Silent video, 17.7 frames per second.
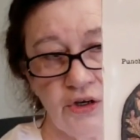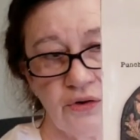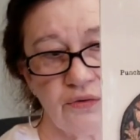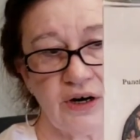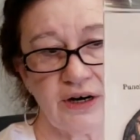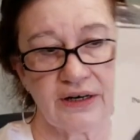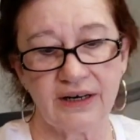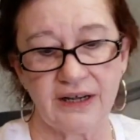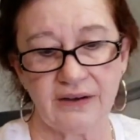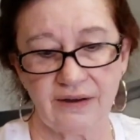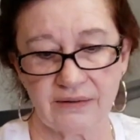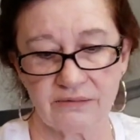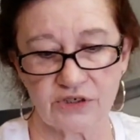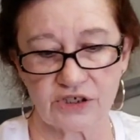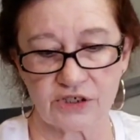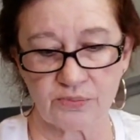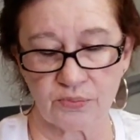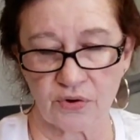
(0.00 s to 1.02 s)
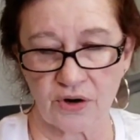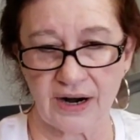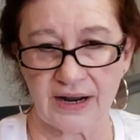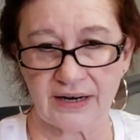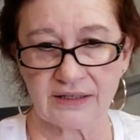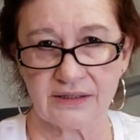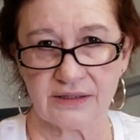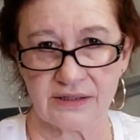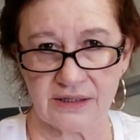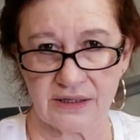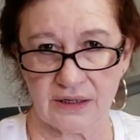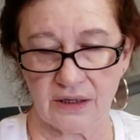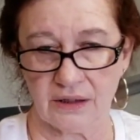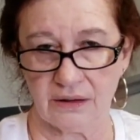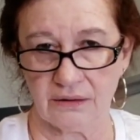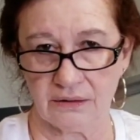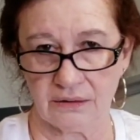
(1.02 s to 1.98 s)
Right now I'm just
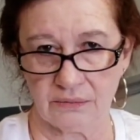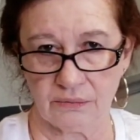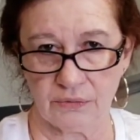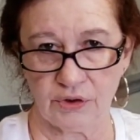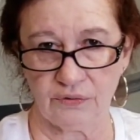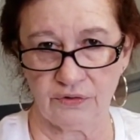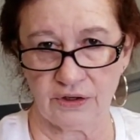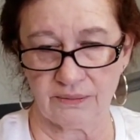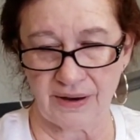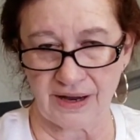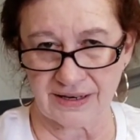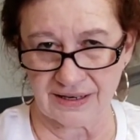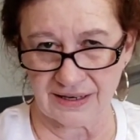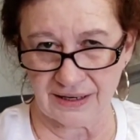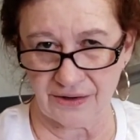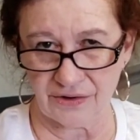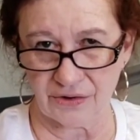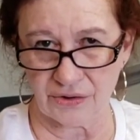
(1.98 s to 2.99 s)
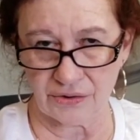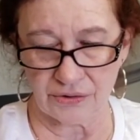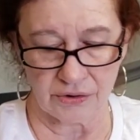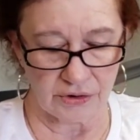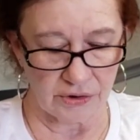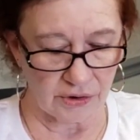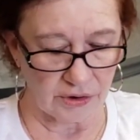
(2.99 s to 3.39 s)
practicing moving my needle